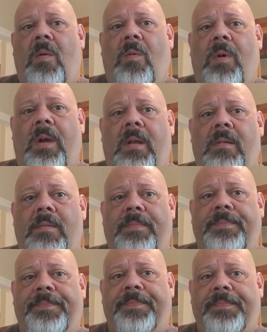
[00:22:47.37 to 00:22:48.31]
Well,
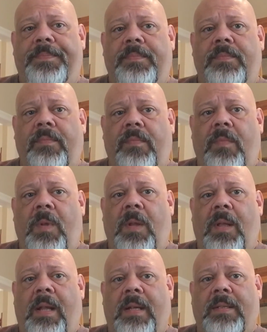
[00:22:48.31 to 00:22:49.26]

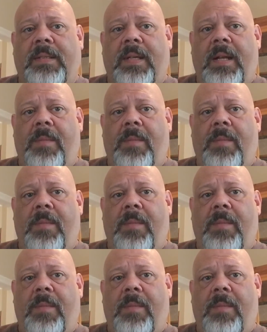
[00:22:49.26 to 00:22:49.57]
like I said,